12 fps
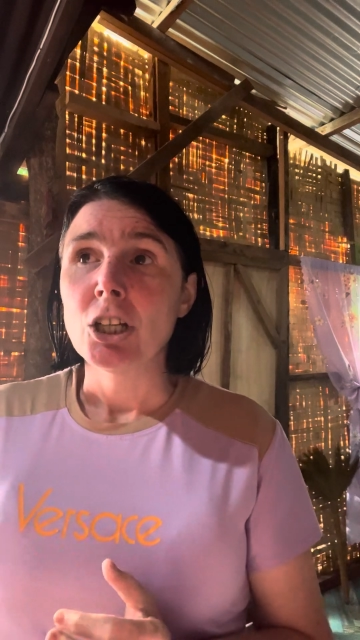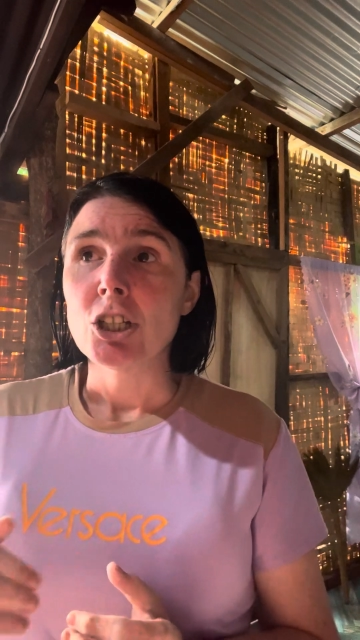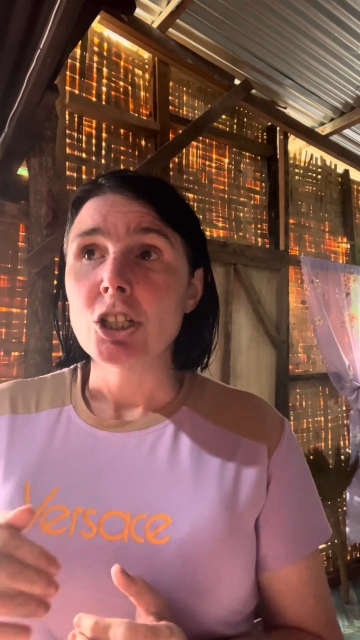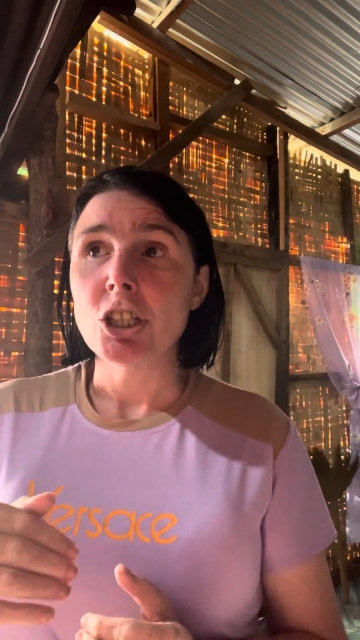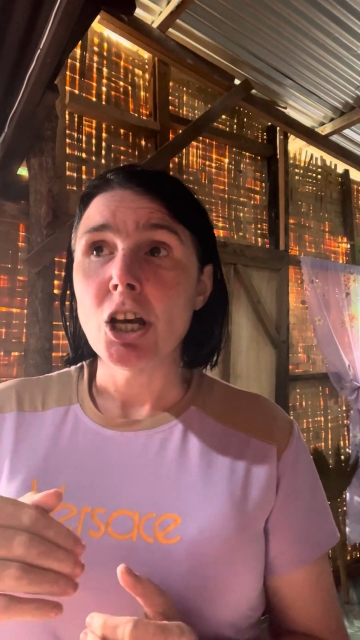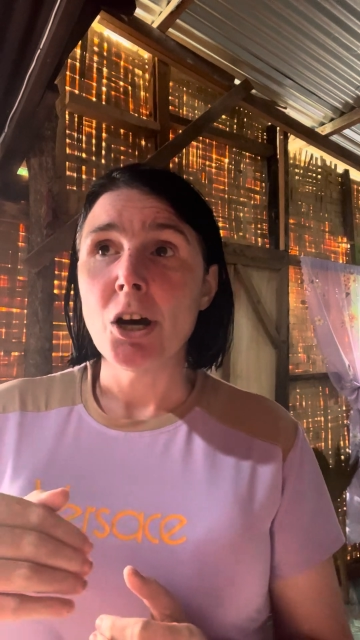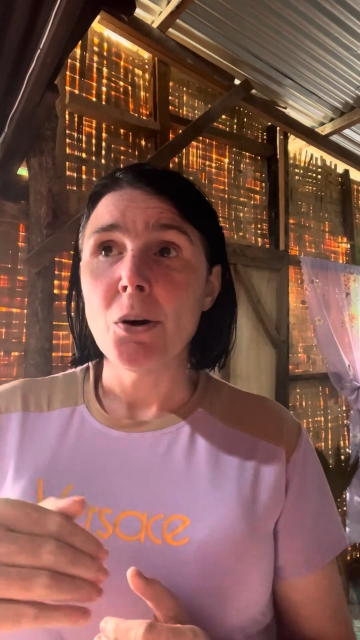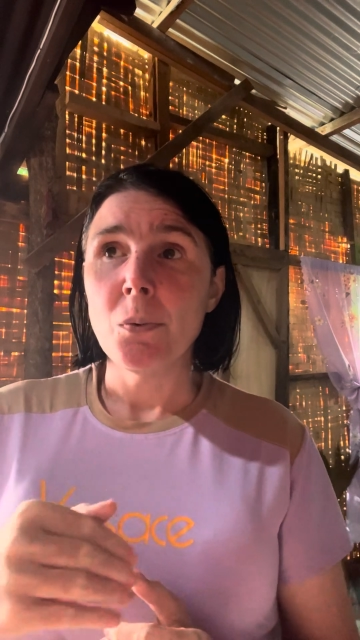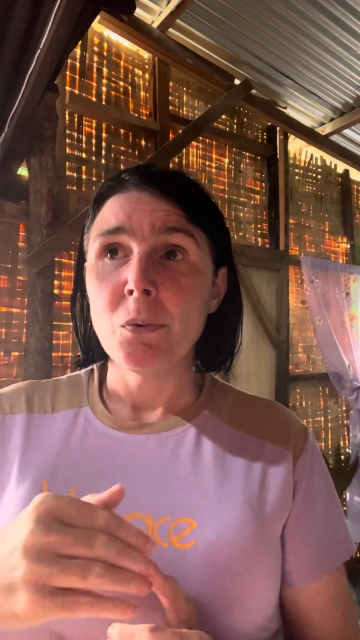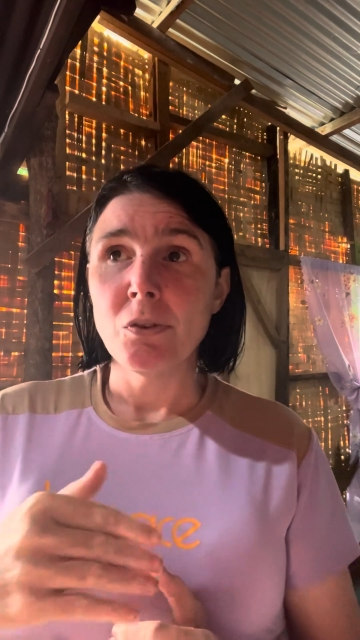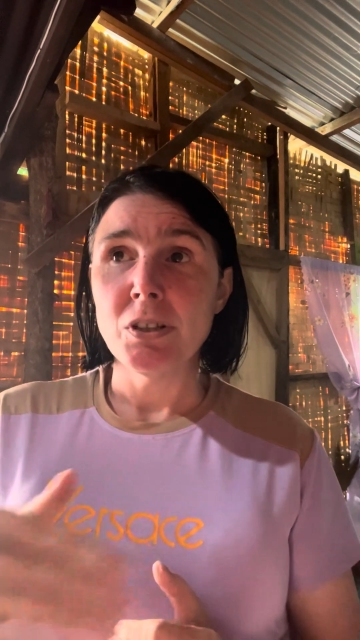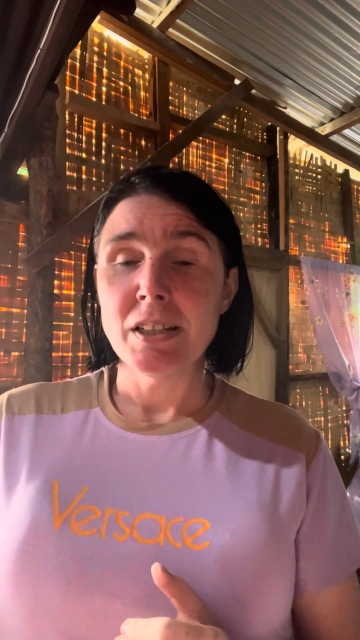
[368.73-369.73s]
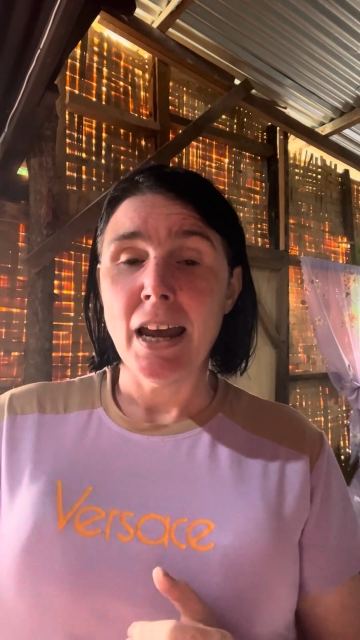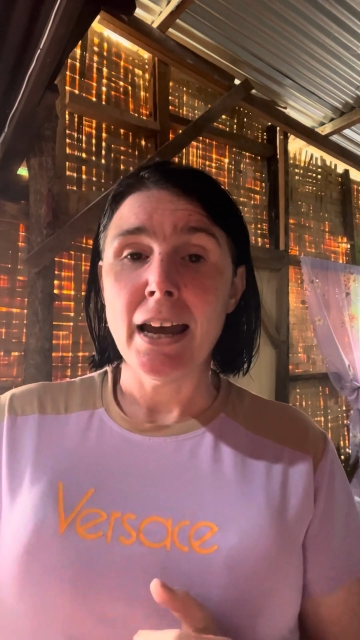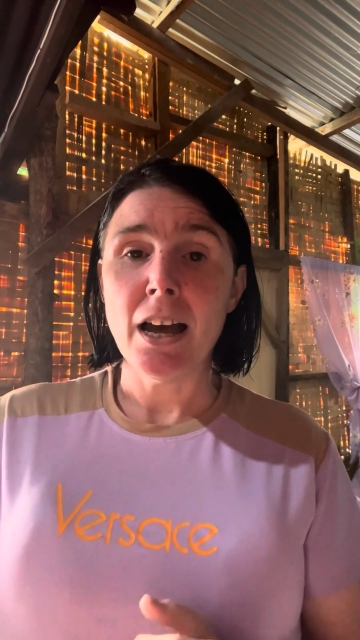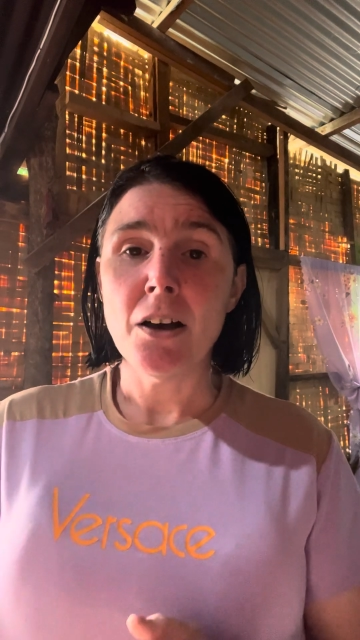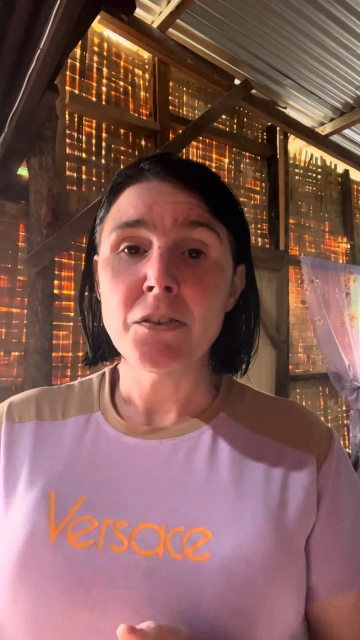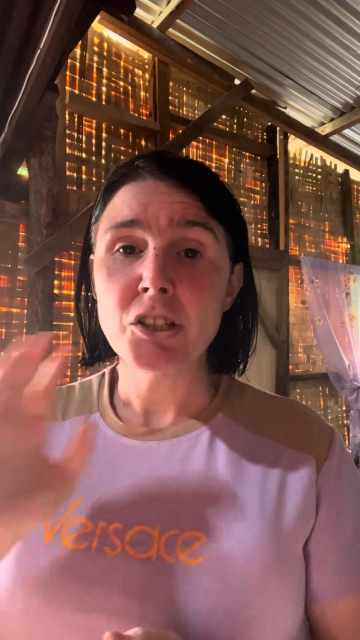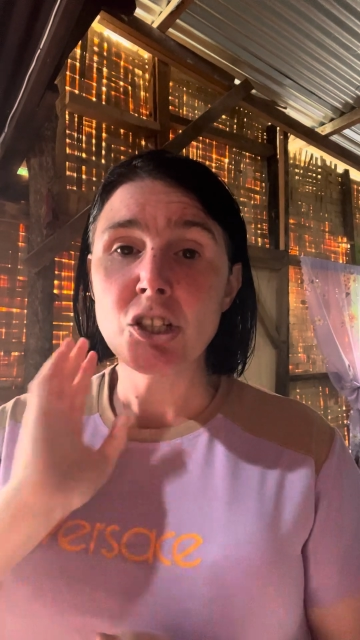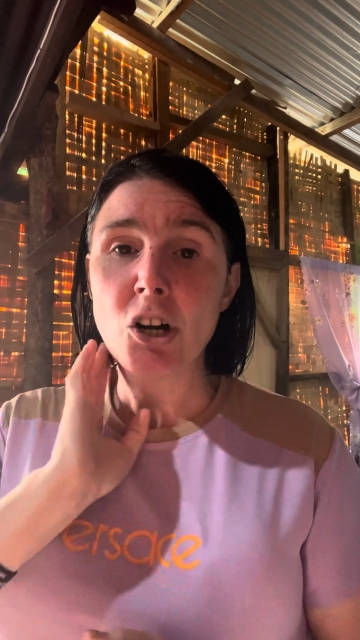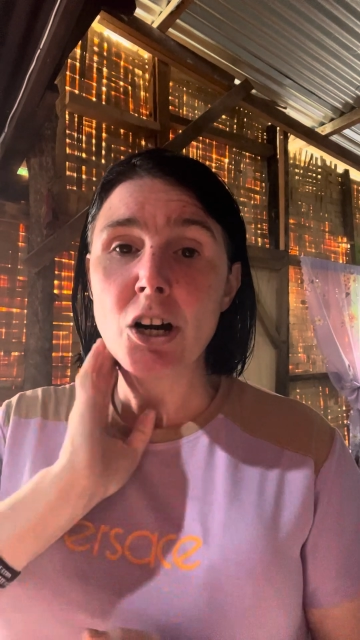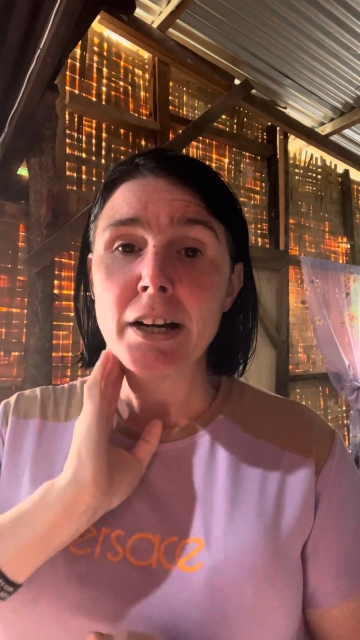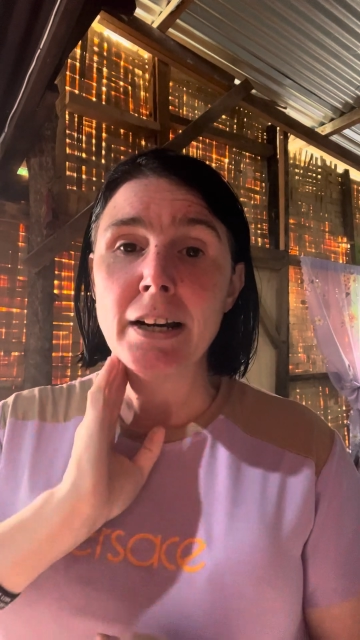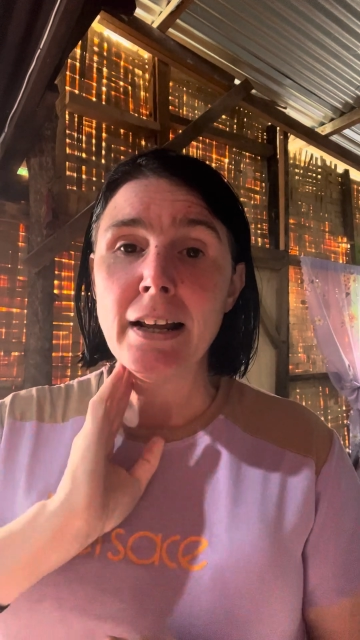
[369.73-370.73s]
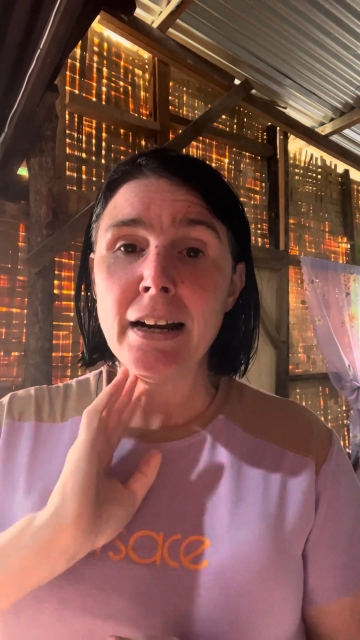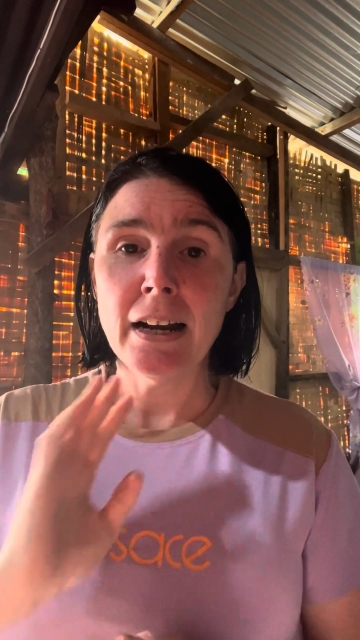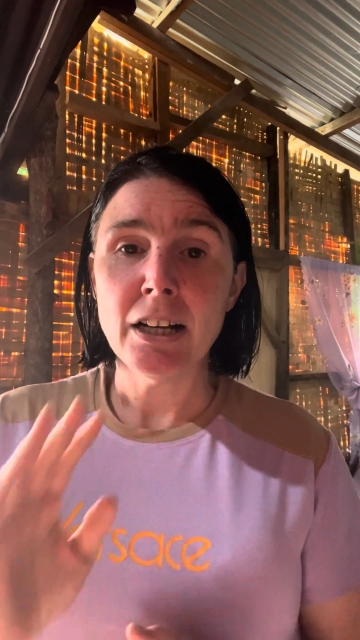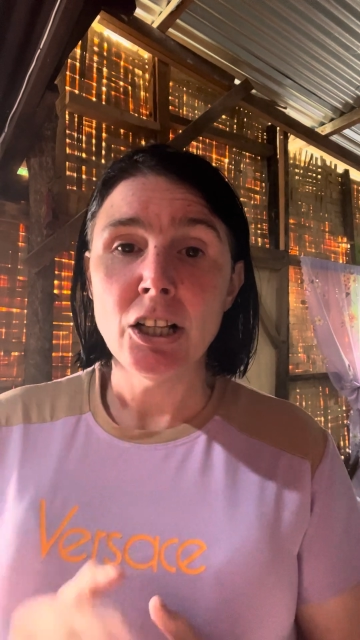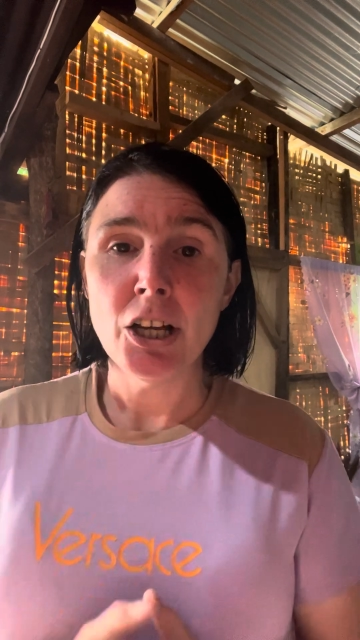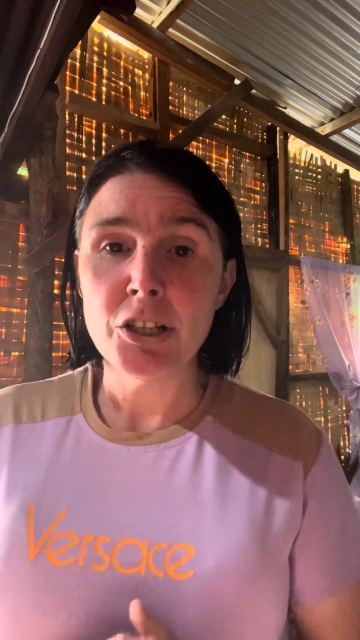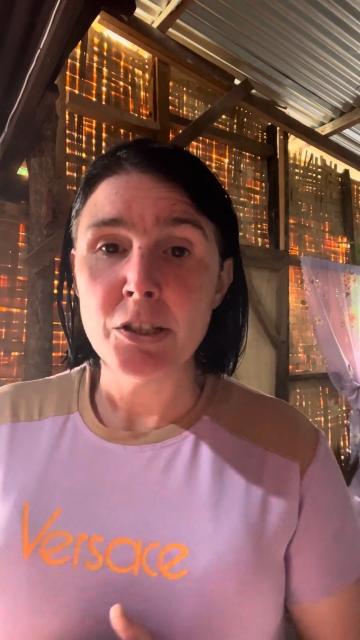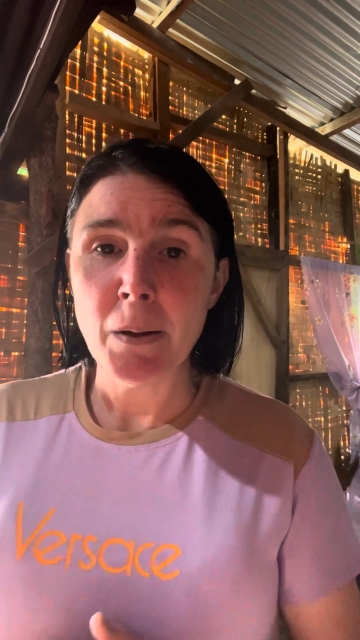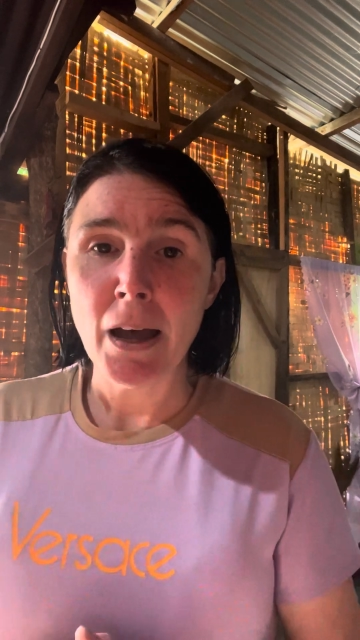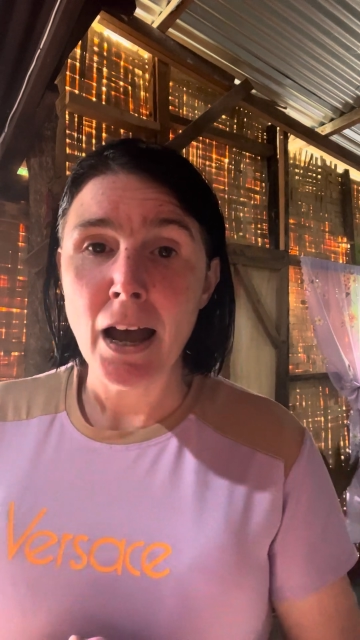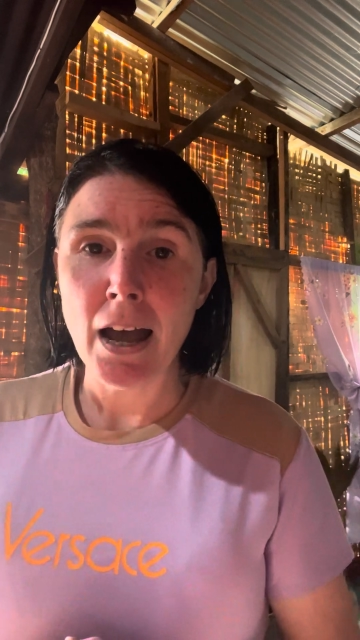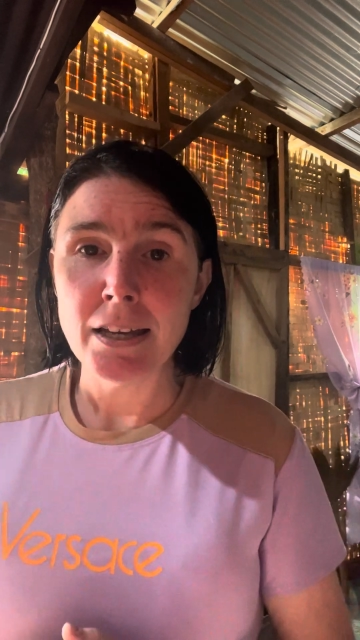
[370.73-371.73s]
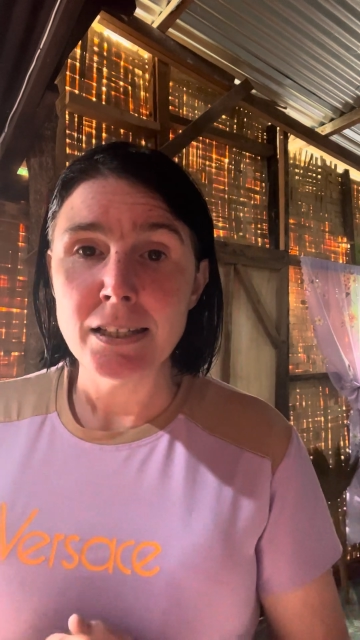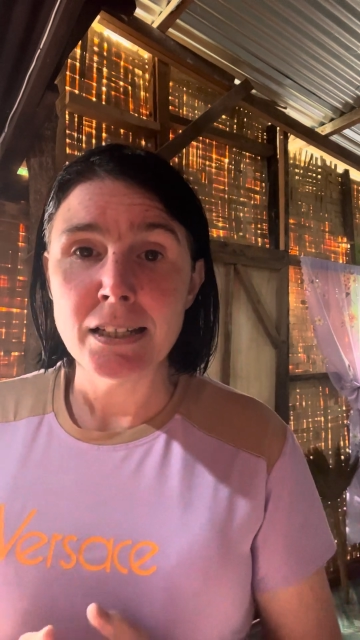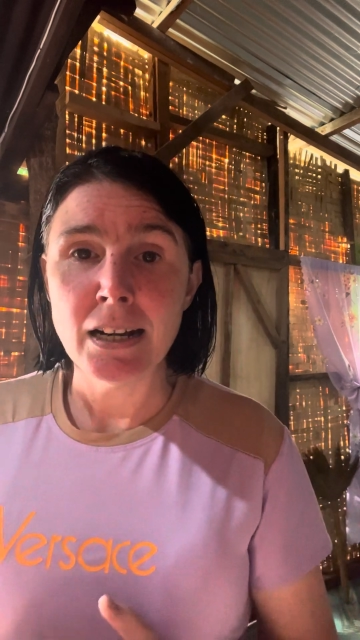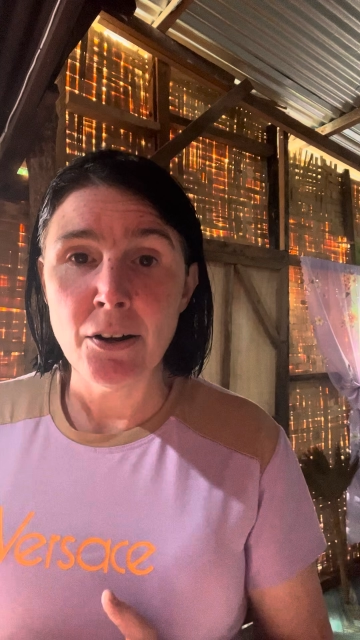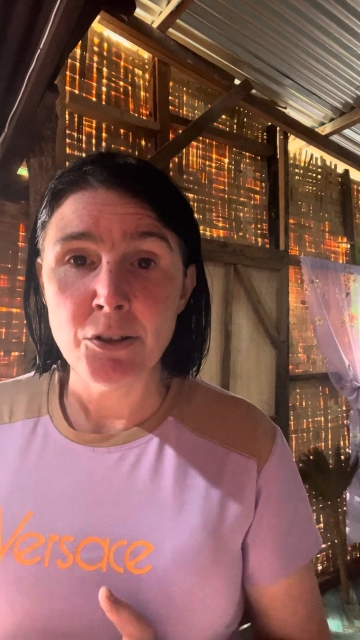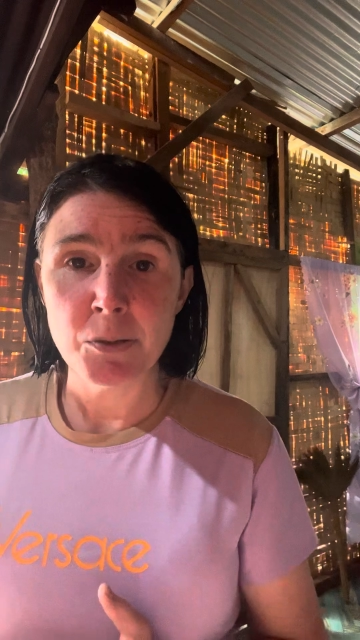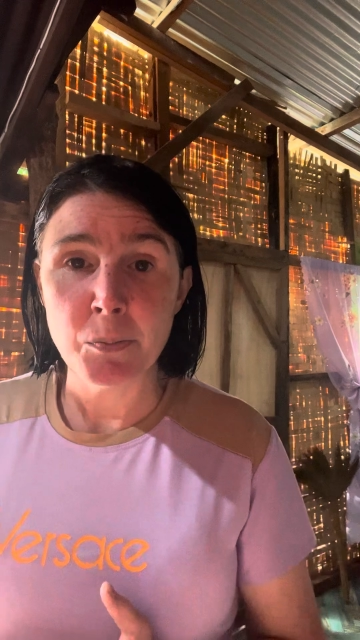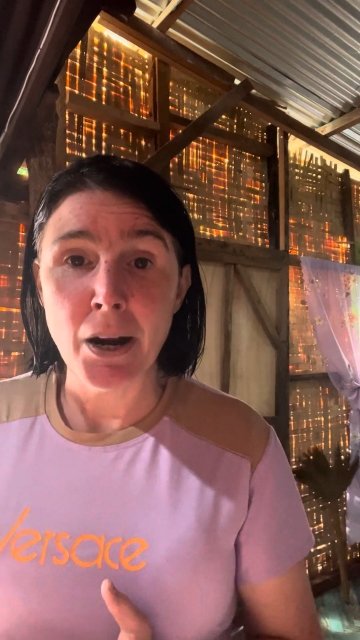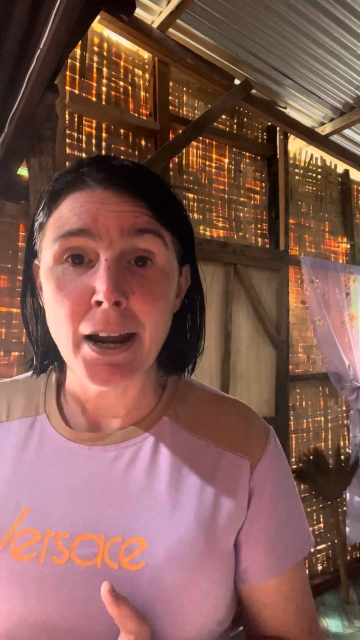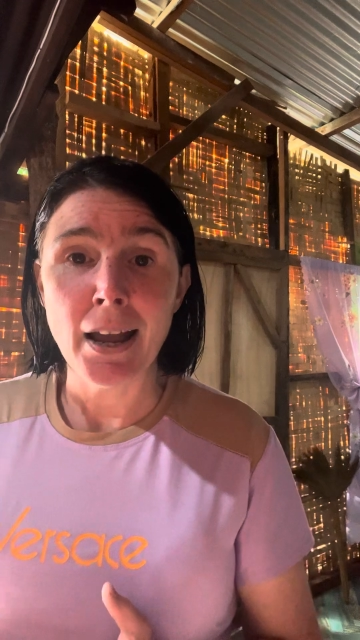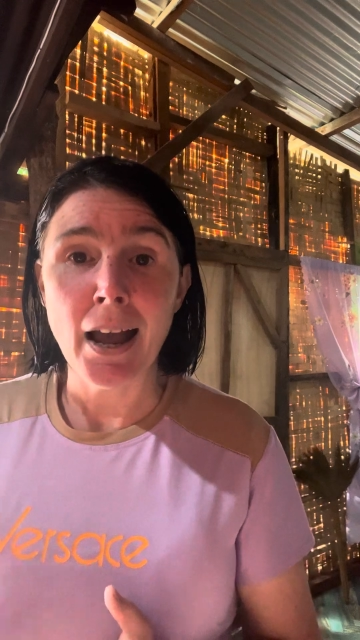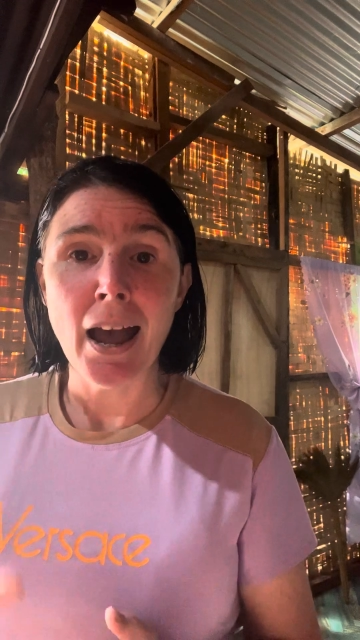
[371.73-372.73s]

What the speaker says: so the takeoff started and I closed my eyes and I was praying.